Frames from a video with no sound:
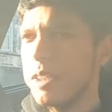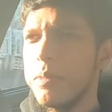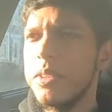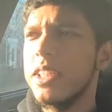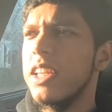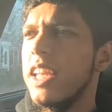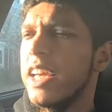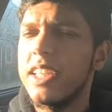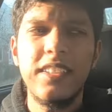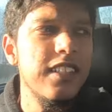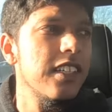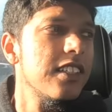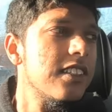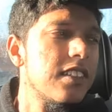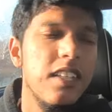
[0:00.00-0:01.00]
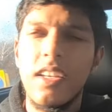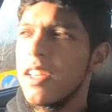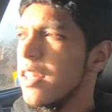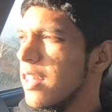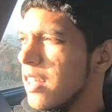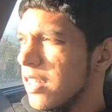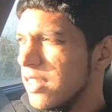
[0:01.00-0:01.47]
in the LEXUS
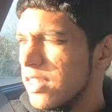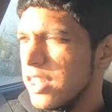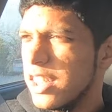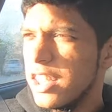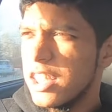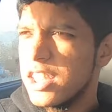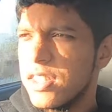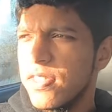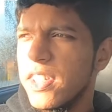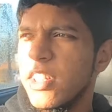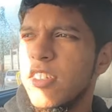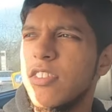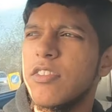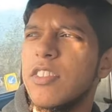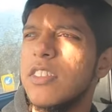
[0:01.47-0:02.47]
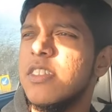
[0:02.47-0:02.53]
IS200.